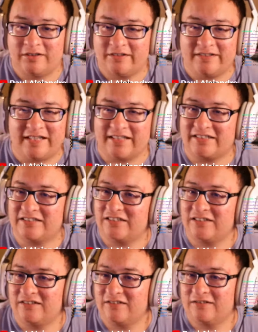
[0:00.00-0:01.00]

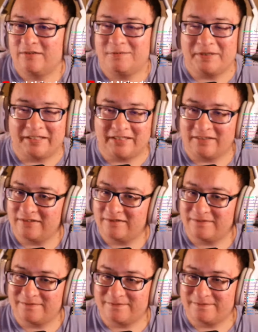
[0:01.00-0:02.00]
next week.
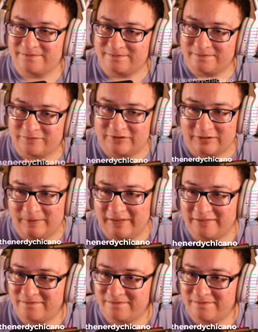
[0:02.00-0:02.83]
Goodbye.